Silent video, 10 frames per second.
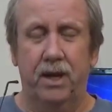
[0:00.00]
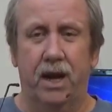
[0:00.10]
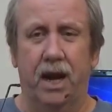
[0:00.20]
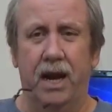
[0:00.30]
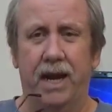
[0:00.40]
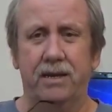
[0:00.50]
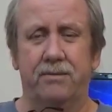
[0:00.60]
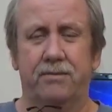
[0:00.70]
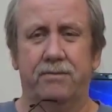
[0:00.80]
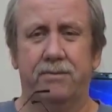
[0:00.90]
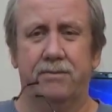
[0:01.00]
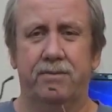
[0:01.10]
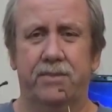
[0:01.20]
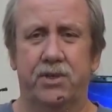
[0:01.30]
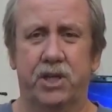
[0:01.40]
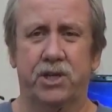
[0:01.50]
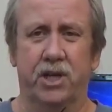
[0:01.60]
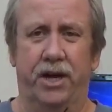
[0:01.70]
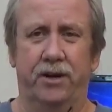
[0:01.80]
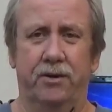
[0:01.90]
All right. See you
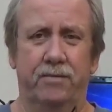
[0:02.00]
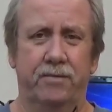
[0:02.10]
later.